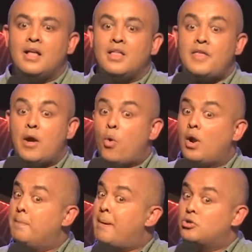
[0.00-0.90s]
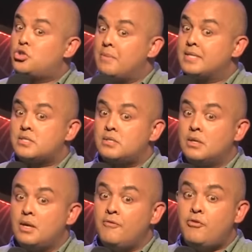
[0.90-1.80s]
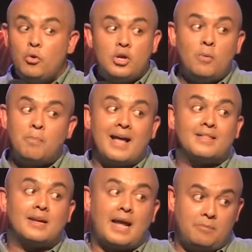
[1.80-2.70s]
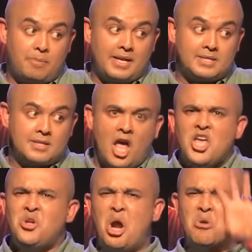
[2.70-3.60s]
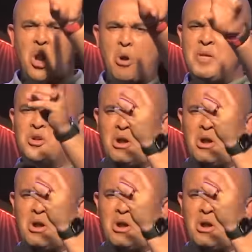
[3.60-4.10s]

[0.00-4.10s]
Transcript: they're all about you must, if you don't buy the right present, you don't know me, you